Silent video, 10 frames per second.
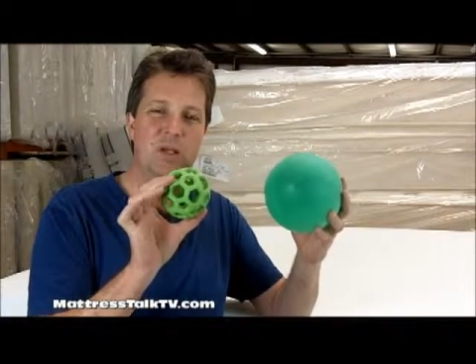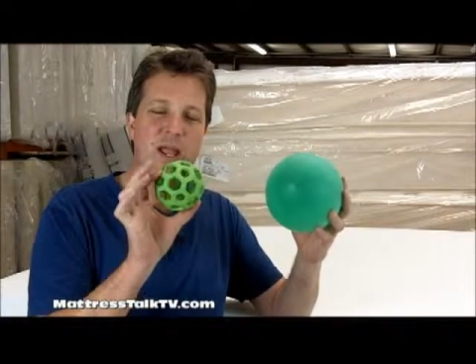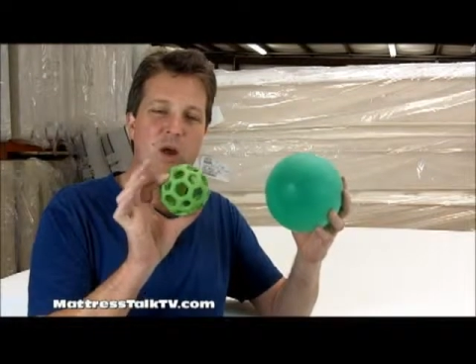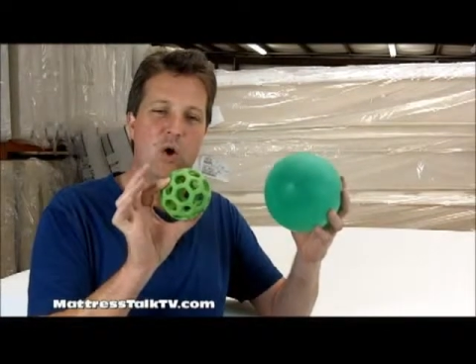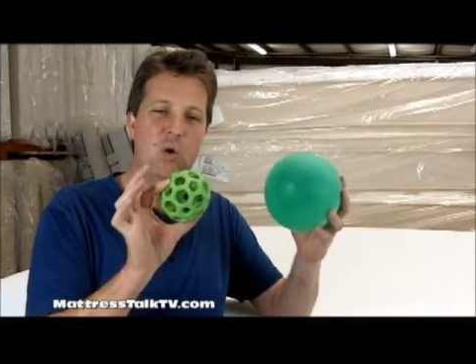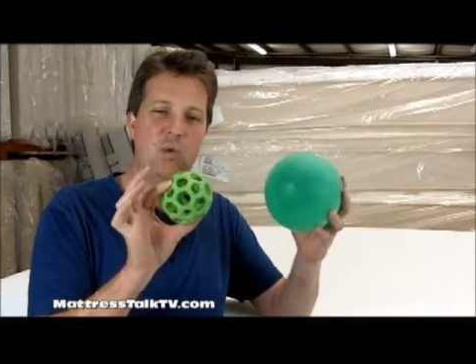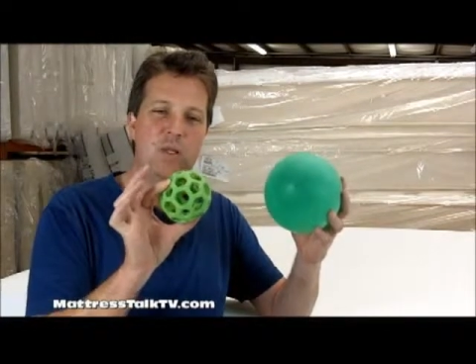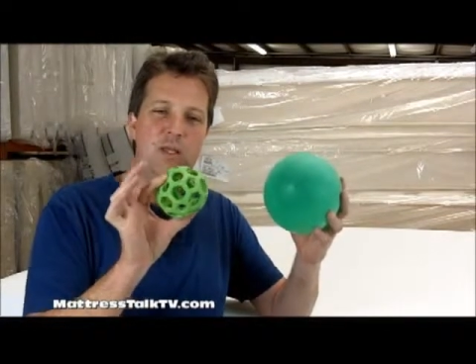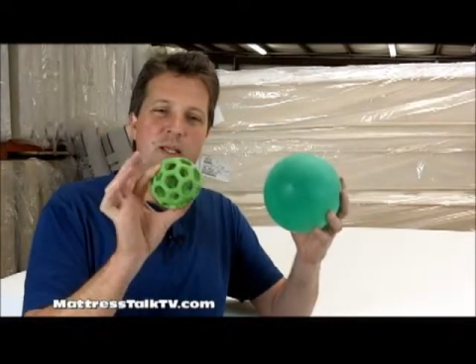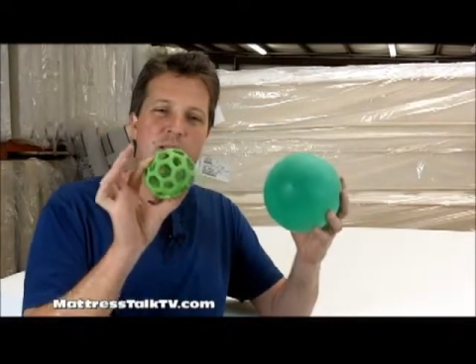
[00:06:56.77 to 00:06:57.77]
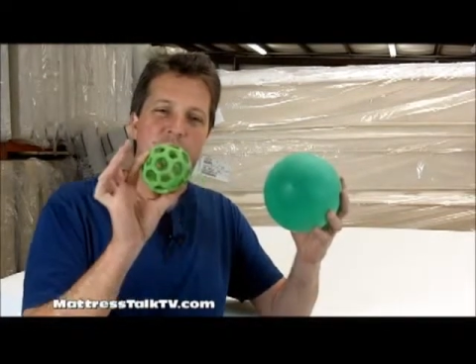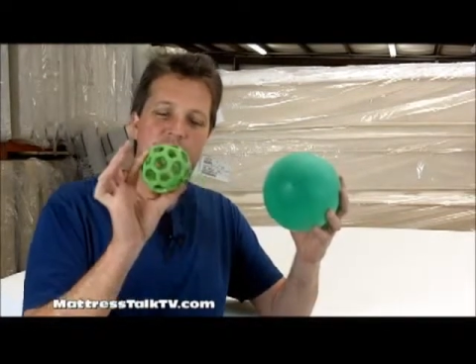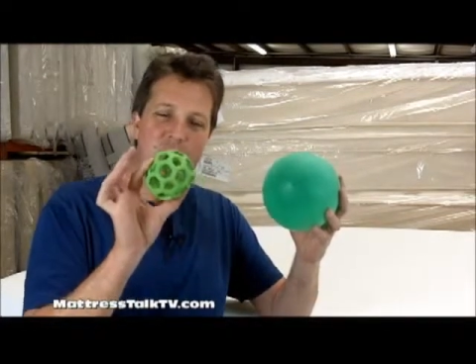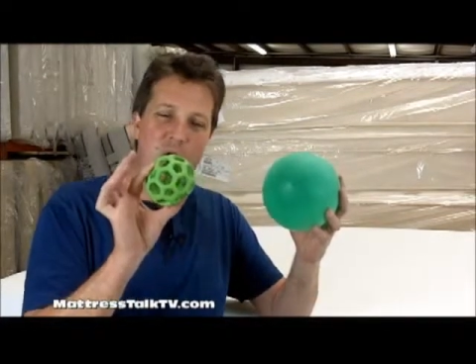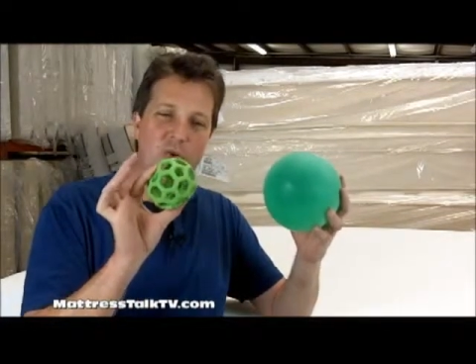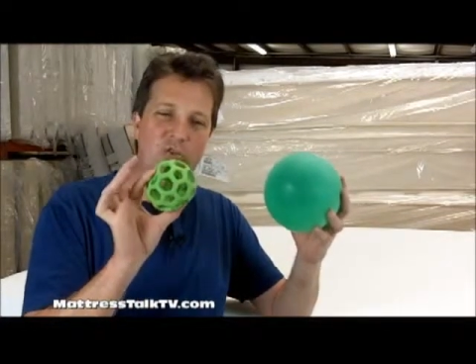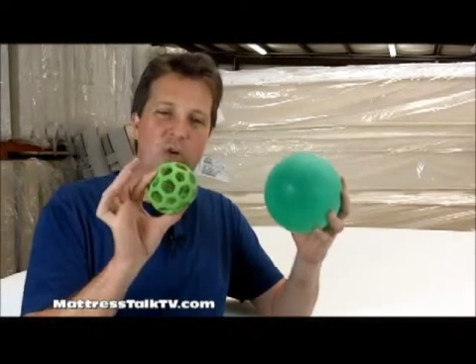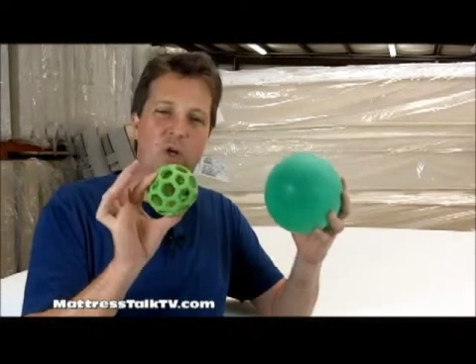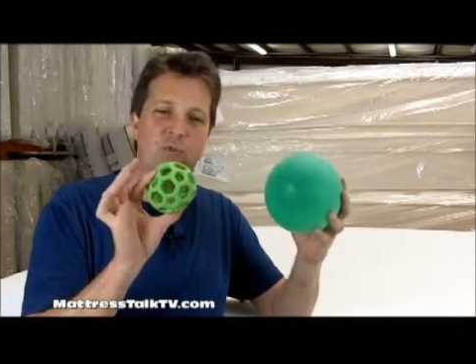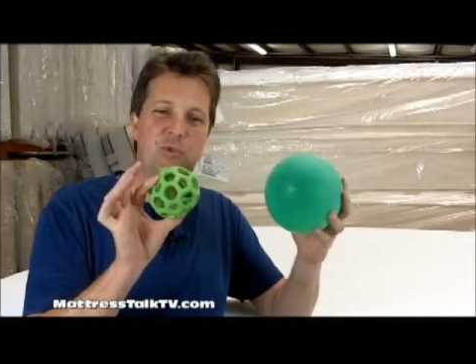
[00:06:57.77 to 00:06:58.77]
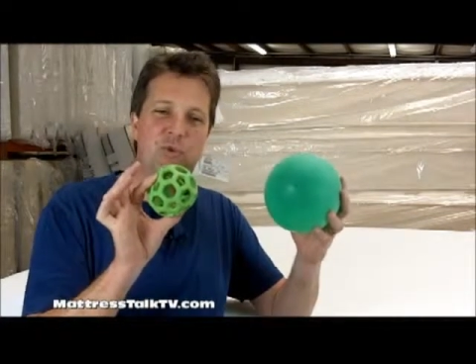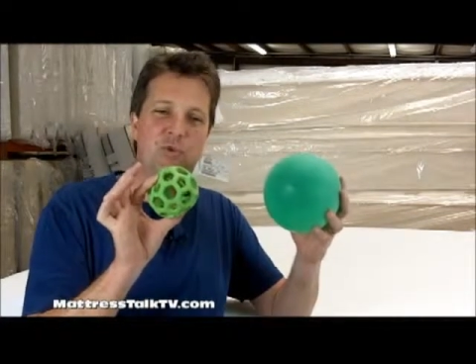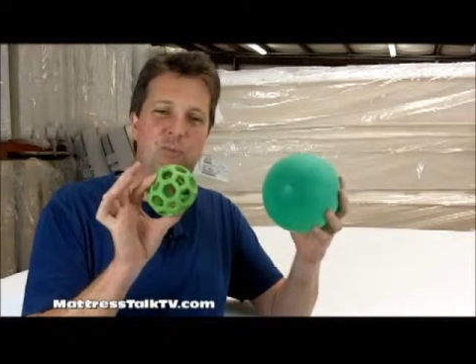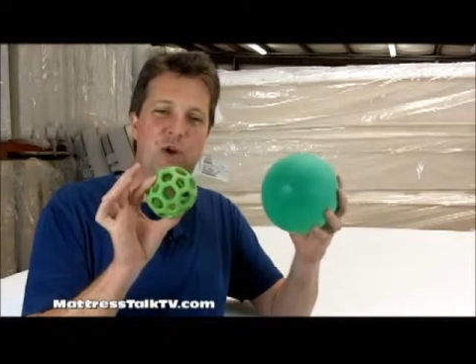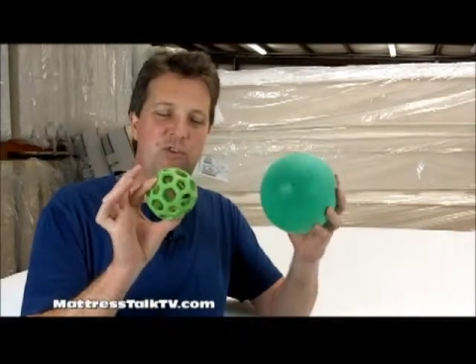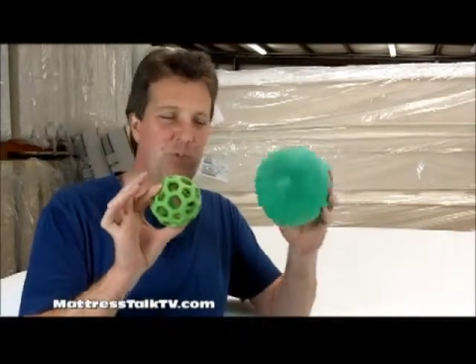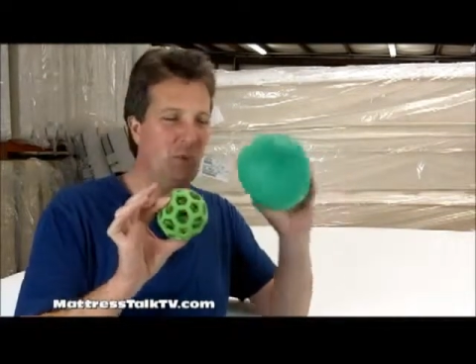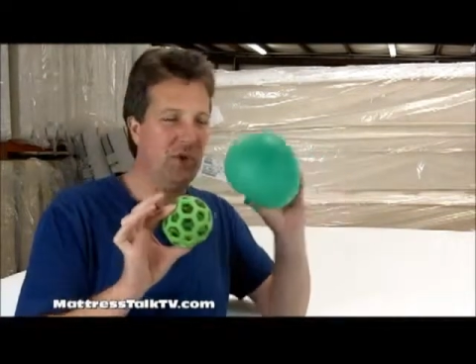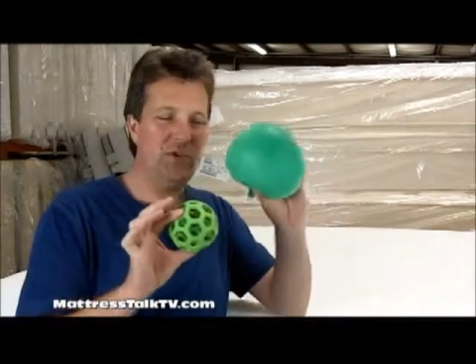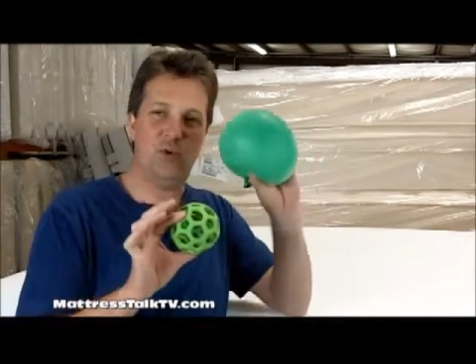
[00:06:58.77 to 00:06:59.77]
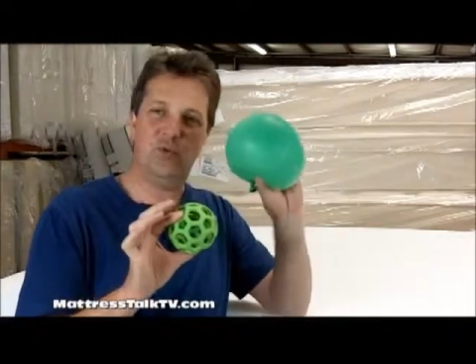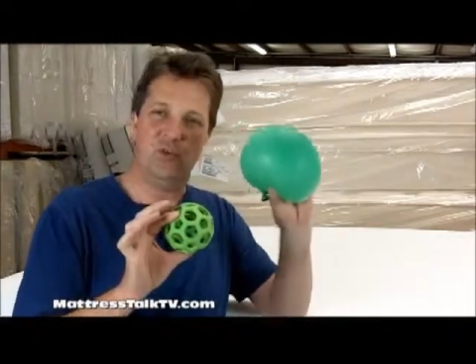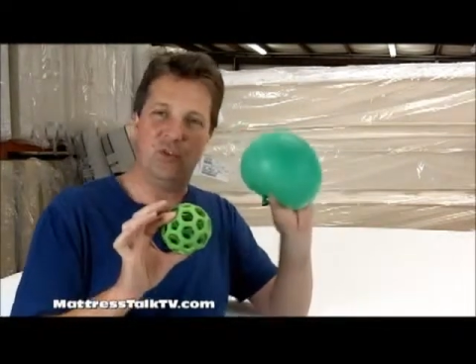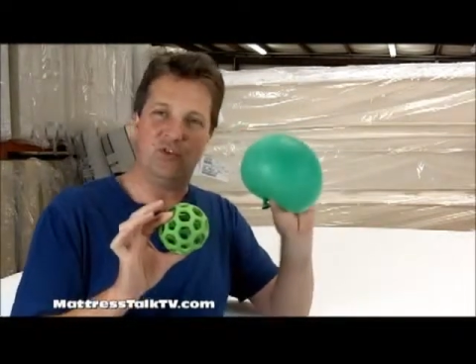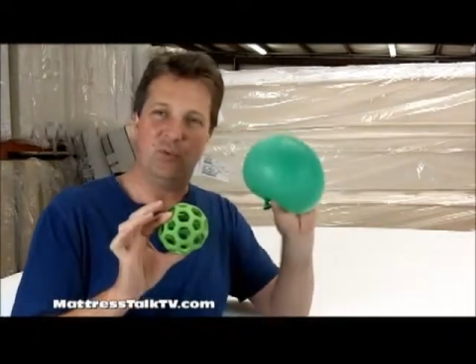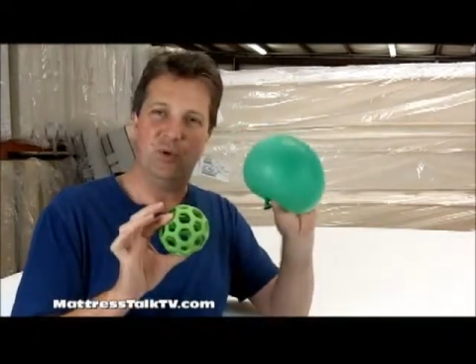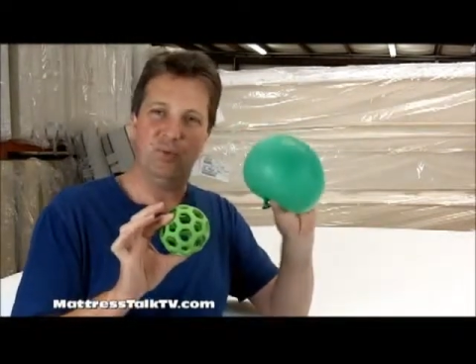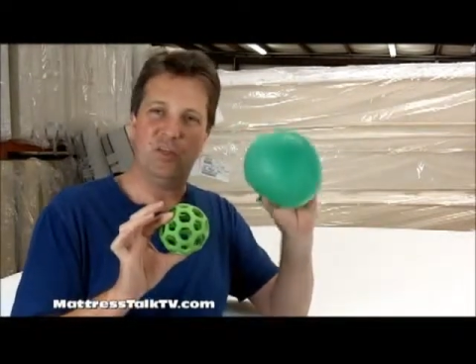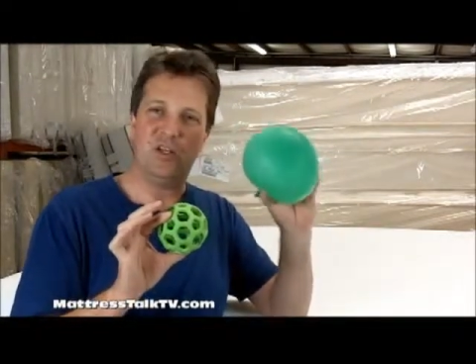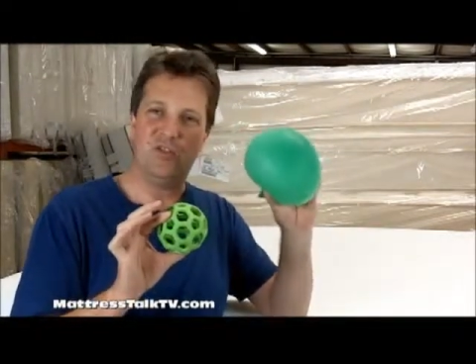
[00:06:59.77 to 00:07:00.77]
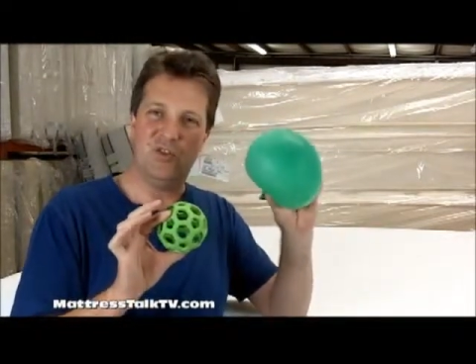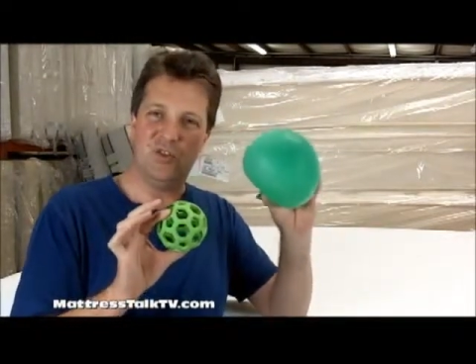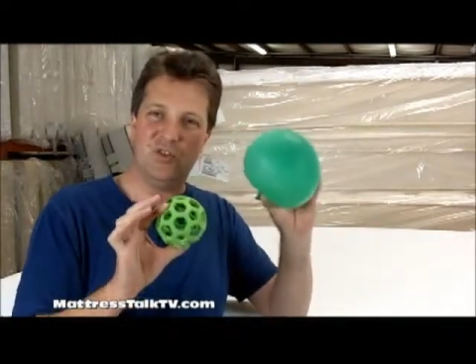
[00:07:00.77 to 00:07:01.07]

Now, it also helps reduce pressure points over this one because